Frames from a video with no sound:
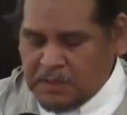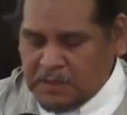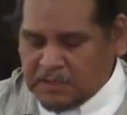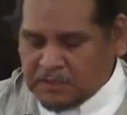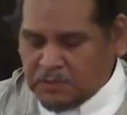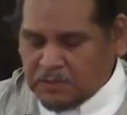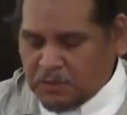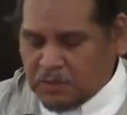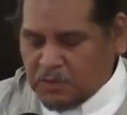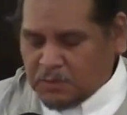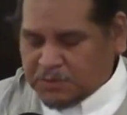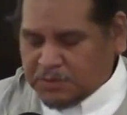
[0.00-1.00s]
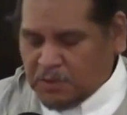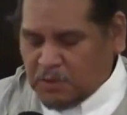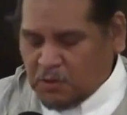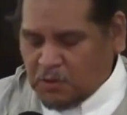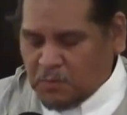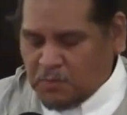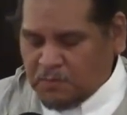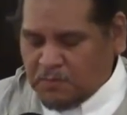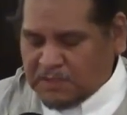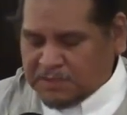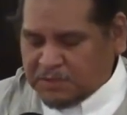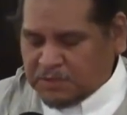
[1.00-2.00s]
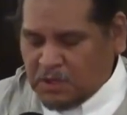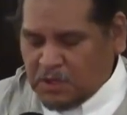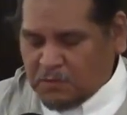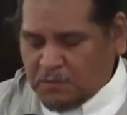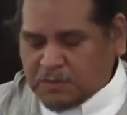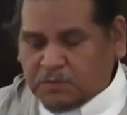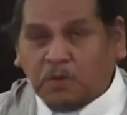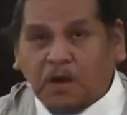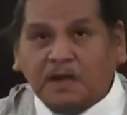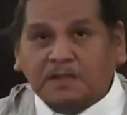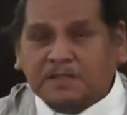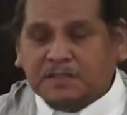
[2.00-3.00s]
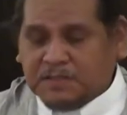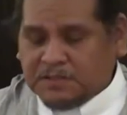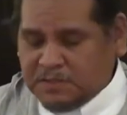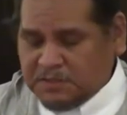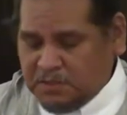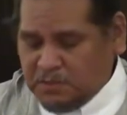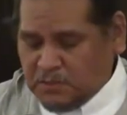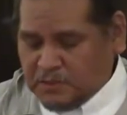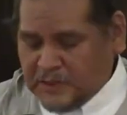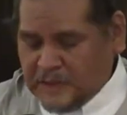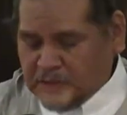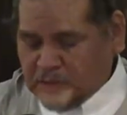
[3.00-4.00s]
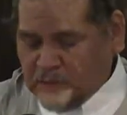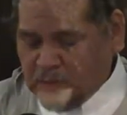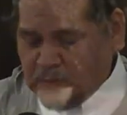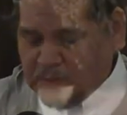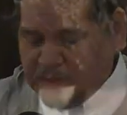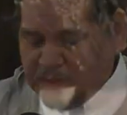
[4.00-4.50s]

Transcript: As we look closer to home, as intolerance rises and the new status quo is